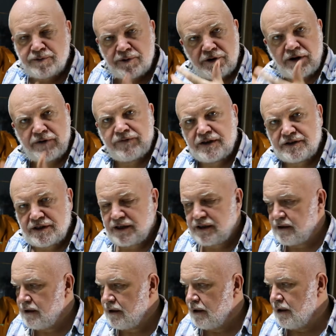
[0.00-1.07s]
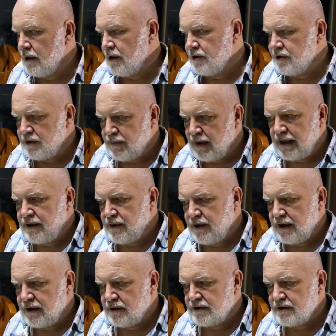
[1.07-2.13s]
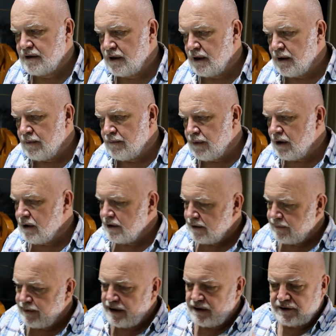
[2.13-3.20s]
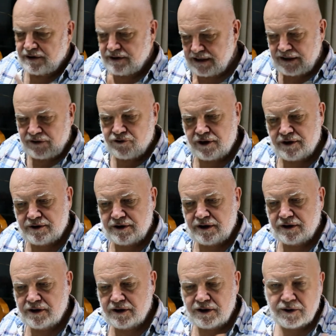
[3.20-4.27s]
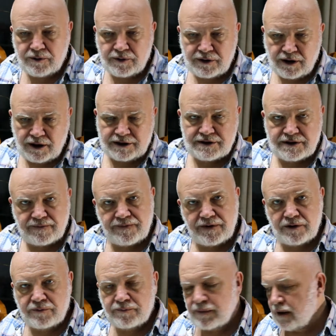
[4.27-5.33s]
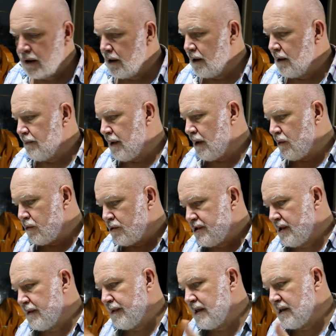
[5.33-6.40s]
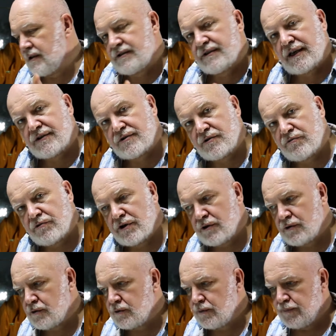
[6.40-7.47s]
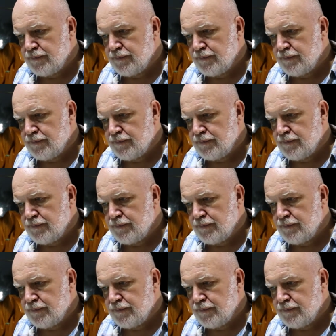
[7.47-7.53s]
where I visit to make things, partly because it's interesting to do and nice to film, but also because there's a real